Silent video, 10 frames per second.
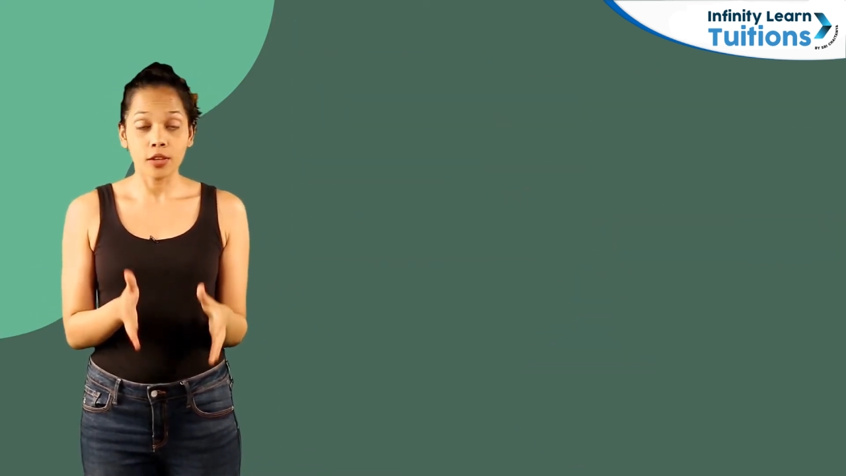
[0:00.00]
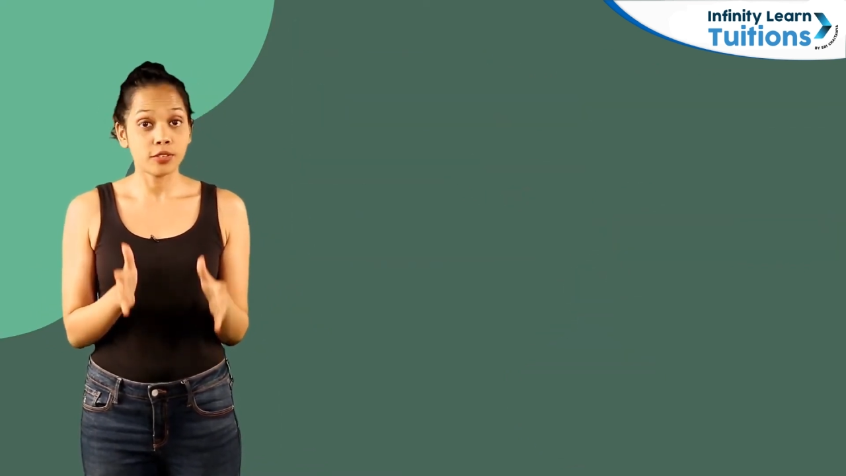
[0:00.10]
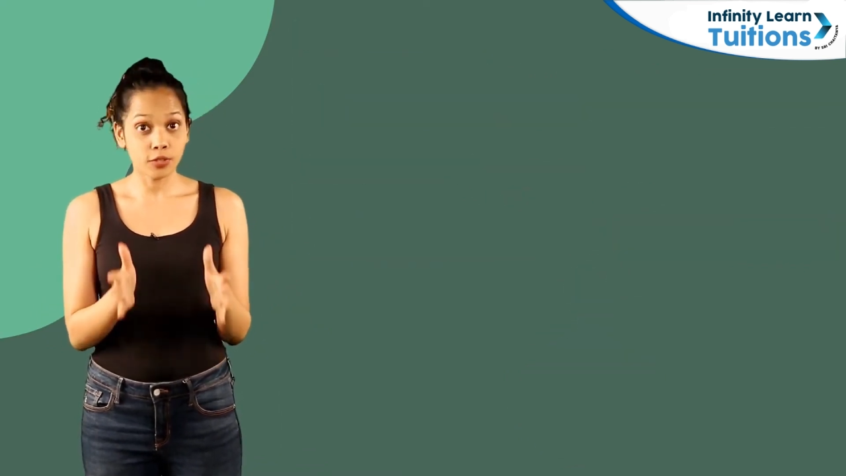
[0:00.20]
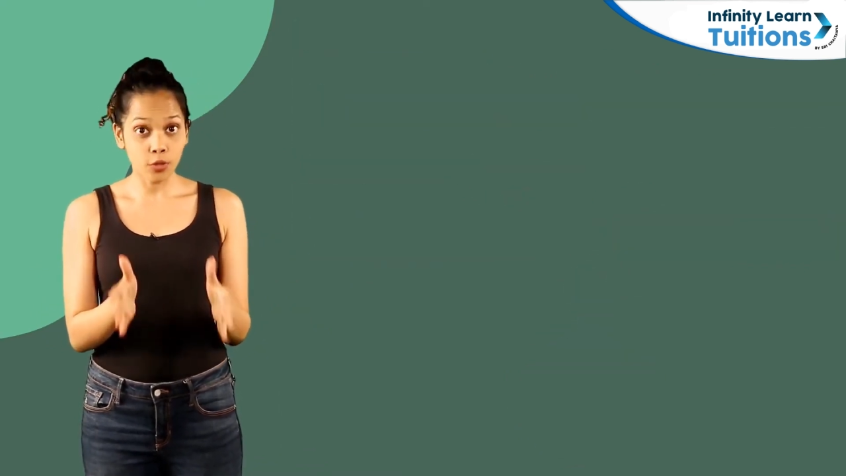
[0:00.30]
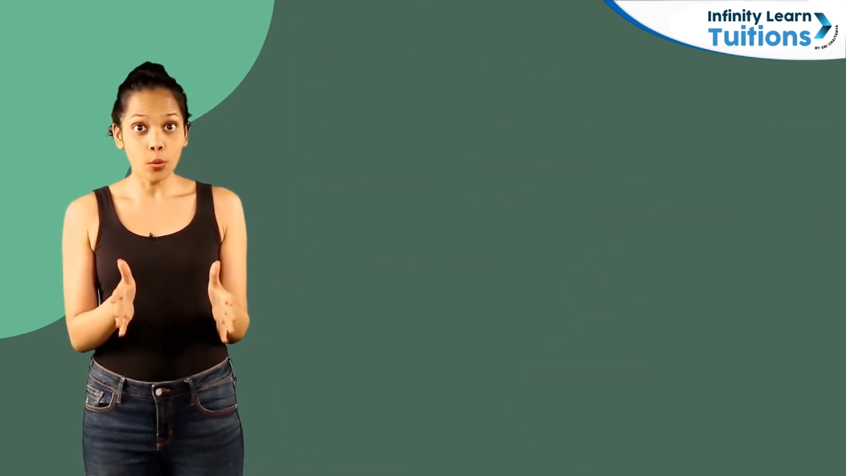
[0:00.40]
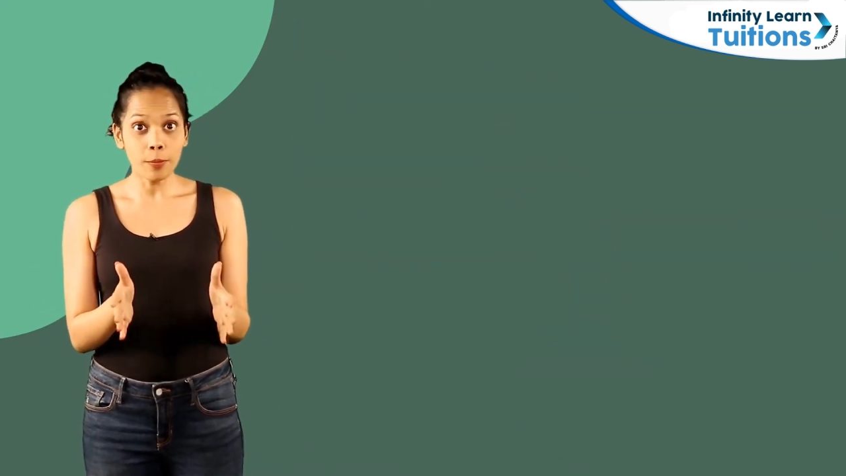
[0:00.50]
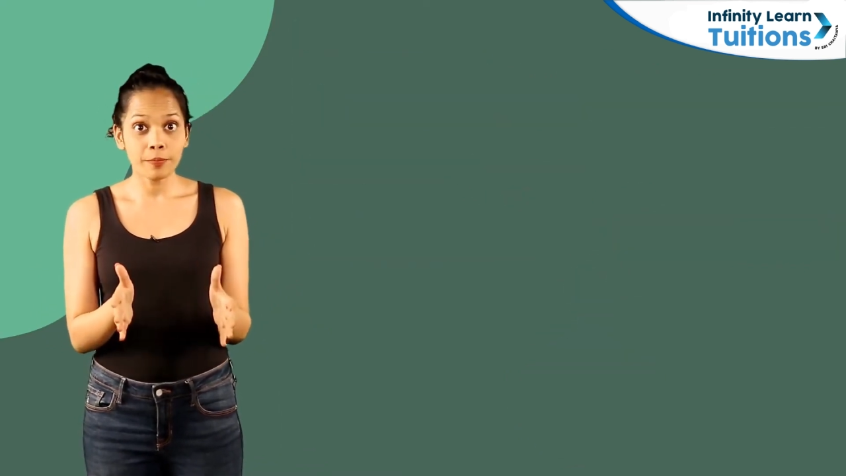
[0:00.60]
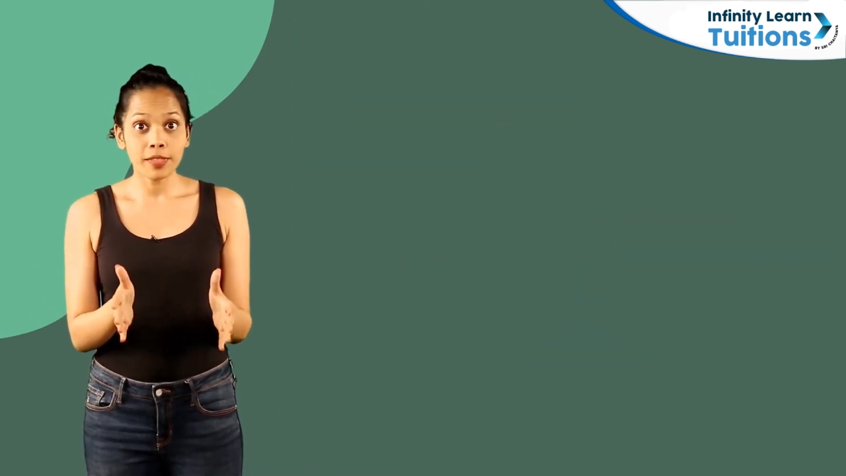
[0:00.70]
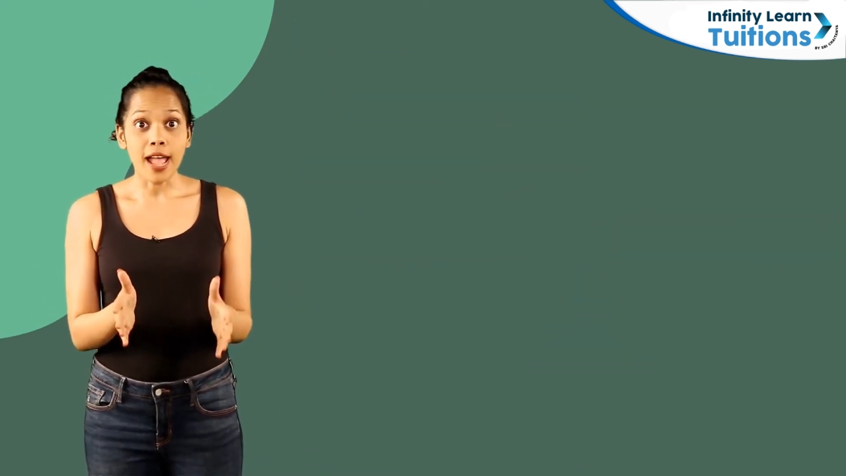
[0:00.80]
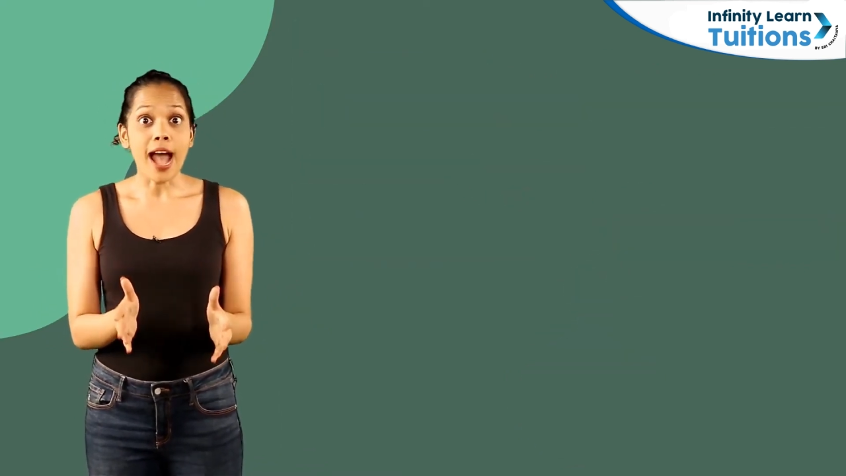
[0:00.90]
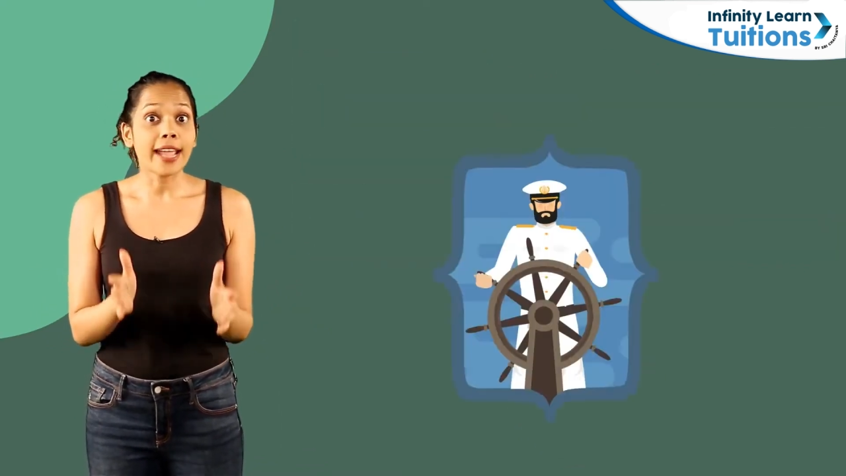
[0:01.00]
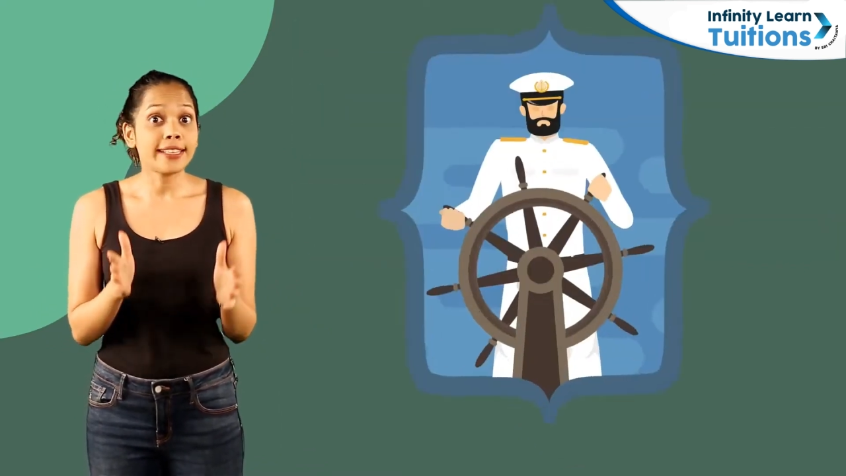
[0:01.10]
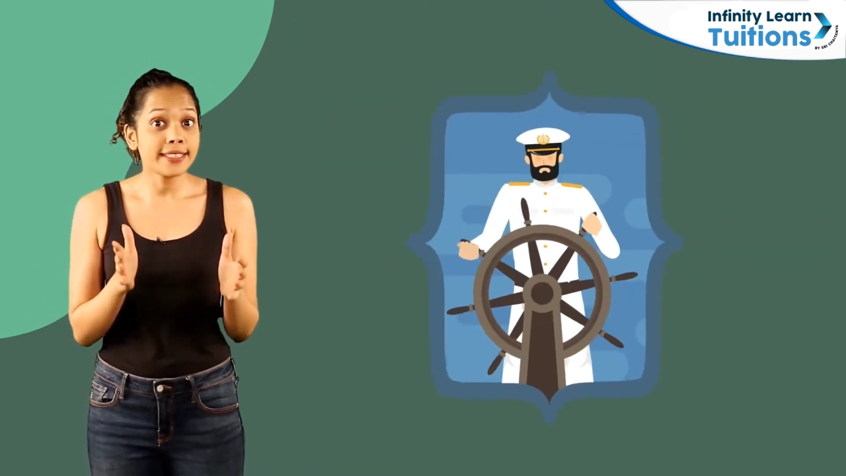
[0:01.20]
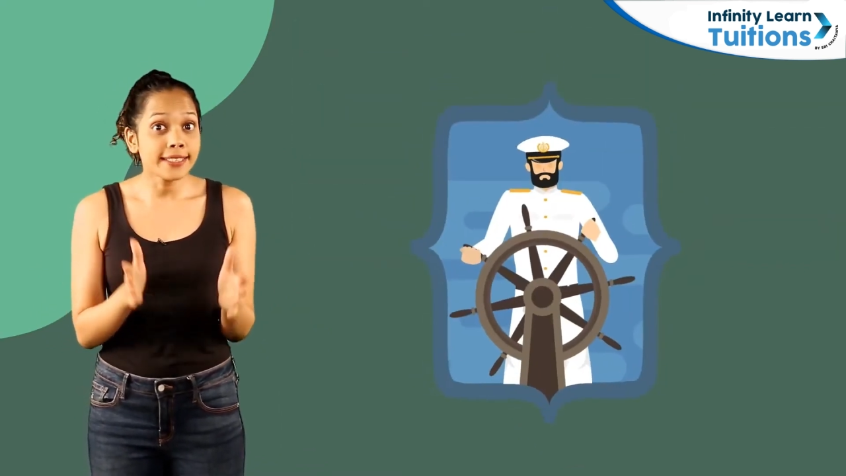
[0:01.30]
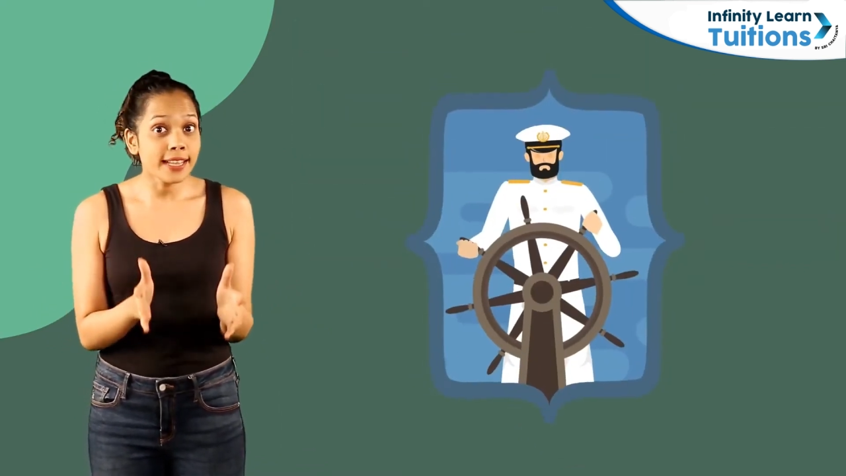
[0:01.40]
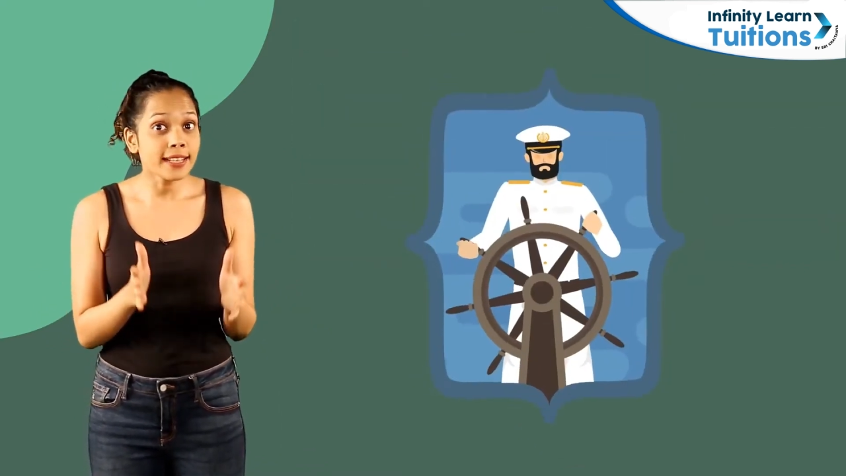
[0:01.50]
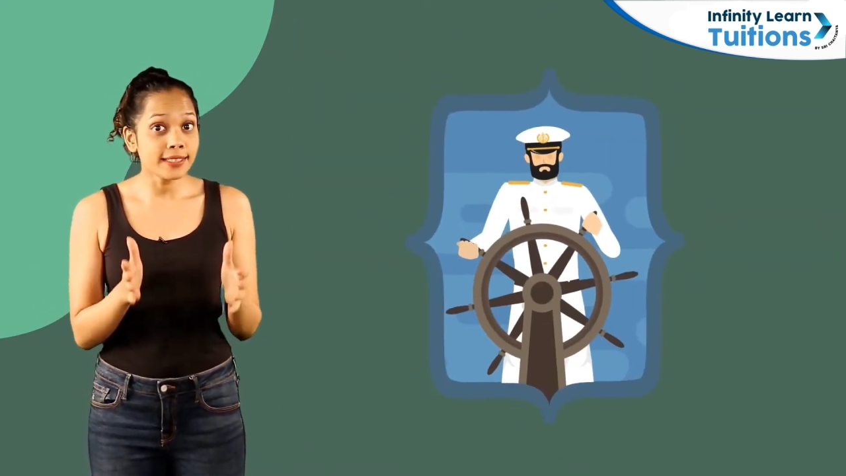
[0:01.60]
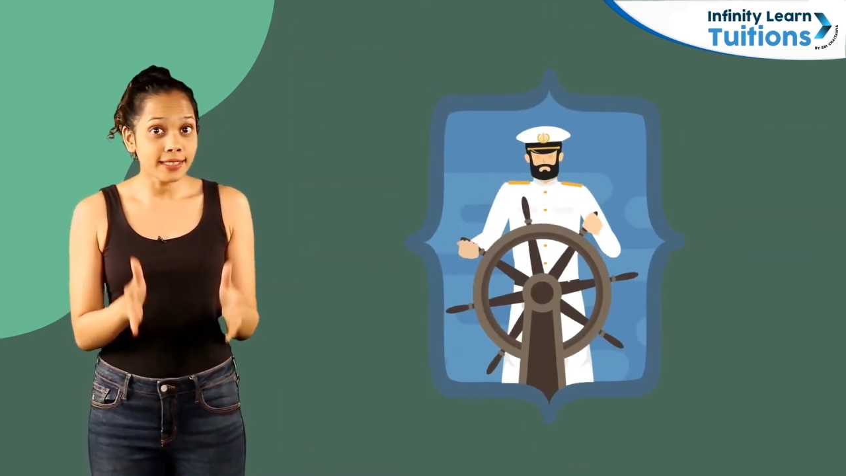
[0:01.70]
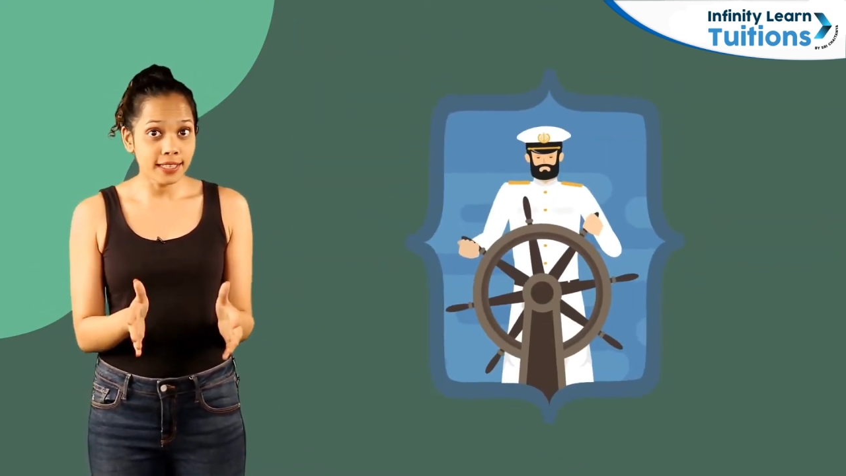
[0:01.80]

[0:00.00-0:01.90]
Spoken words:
So, I discussed